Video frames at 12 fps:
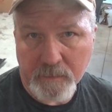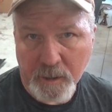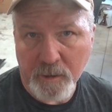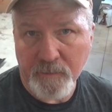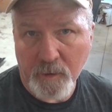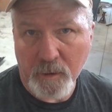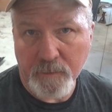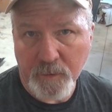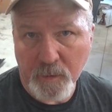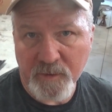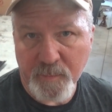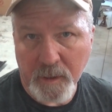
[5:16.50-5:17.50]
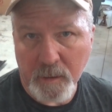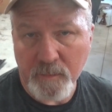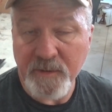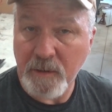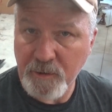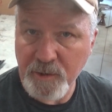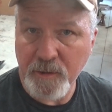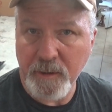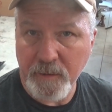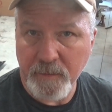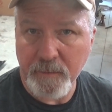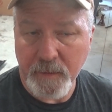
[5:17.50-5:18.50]
care of all of those problems, and I'll show
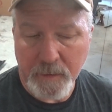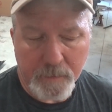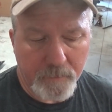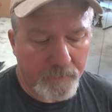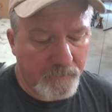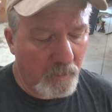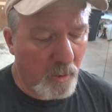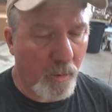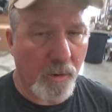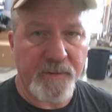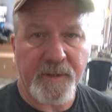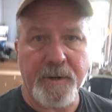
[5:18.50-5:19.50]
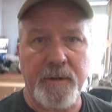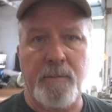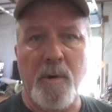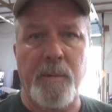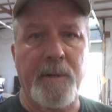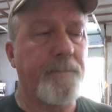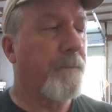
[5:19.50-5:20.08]
you the floorboards here in a moment.